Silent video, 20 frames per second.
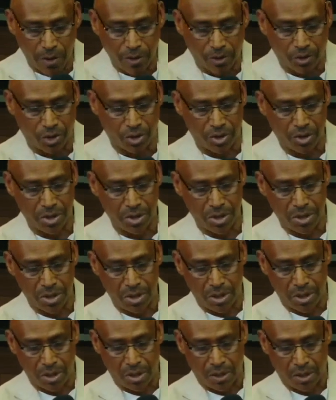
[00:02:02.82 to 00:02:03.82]
church.
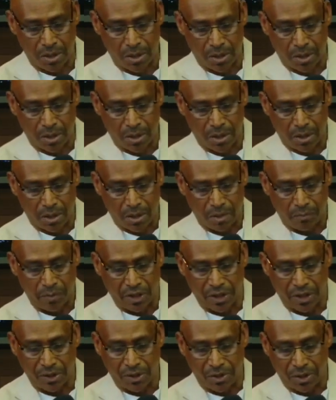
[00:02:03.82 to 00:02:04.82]

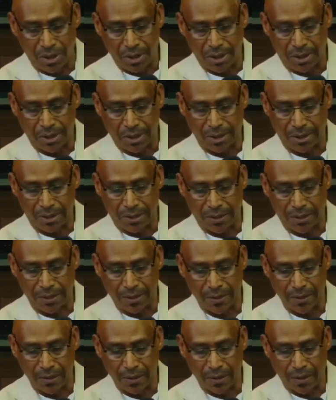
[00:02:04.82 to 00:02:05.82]
Because
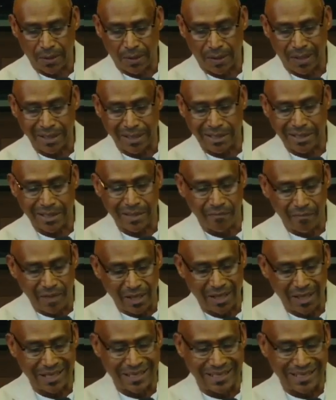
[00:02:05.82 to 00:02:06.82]
Jesus is
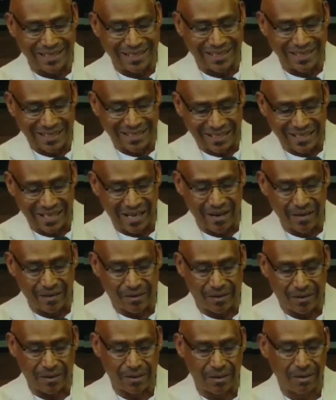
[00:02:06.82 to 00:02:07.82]
committed to his
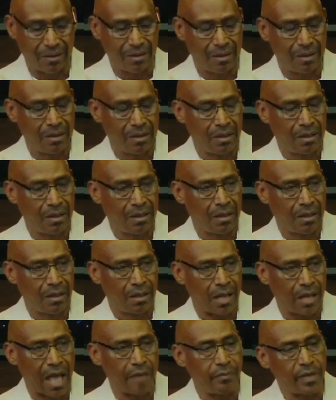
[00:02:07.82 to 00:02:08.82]
church.
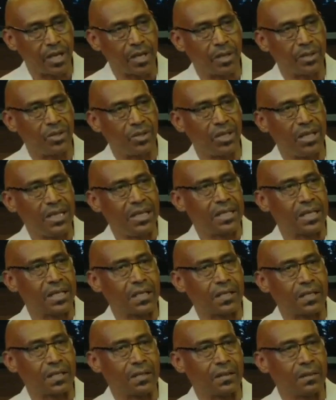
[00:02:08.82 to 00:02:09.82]
And because
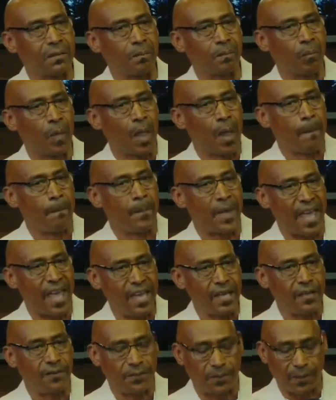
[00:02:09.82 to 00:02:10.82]
Jesus
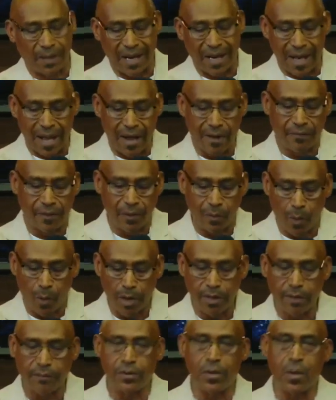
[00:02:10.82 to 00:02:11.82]
paid for every
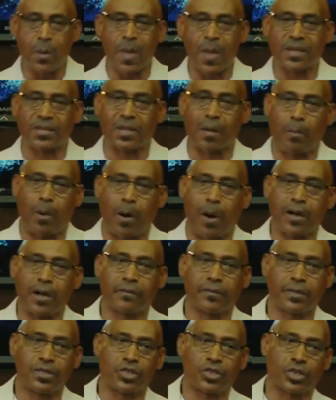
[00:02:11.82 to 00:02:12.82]
one of you that's a
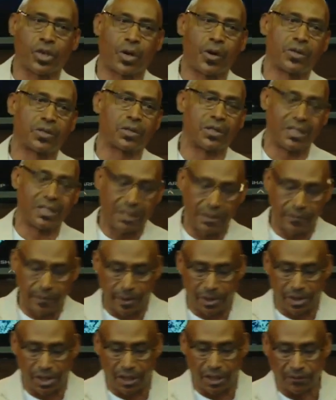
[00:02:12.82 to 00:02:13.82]
part of his church, listen
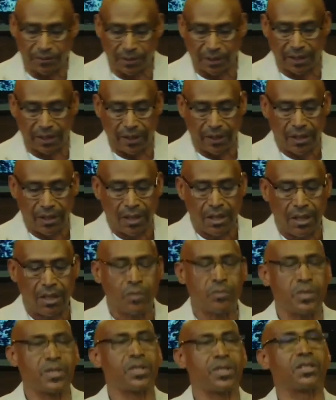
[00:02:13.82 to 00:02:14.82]
very carefully,
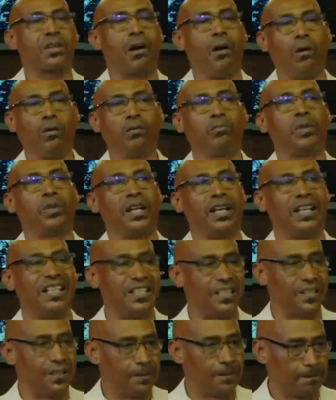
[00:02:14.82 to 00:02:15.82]
with his own
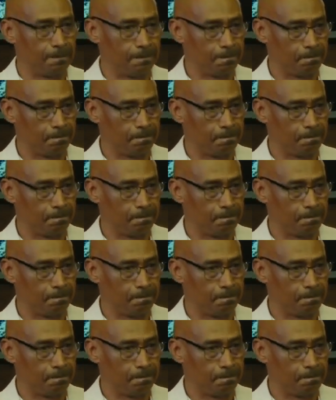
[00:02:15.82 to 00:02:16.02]
blood.